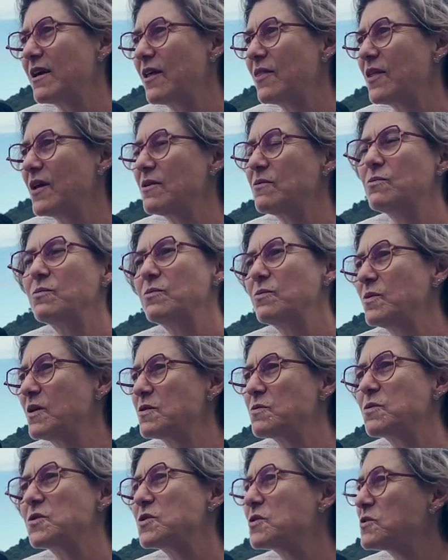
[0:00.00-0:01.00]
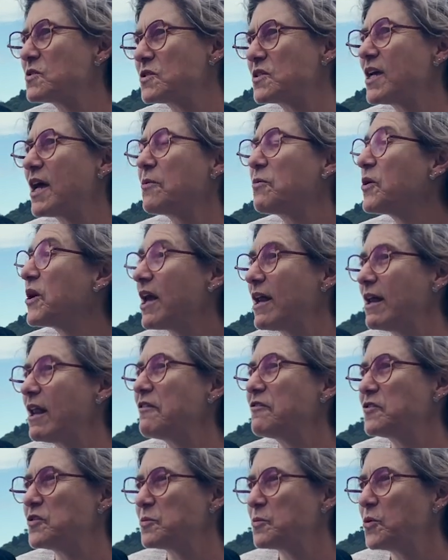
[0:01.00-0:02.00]
and then that was also the time when I
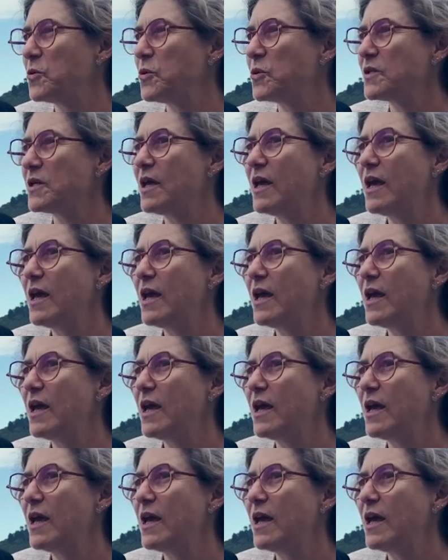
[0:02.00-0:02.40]
left the board.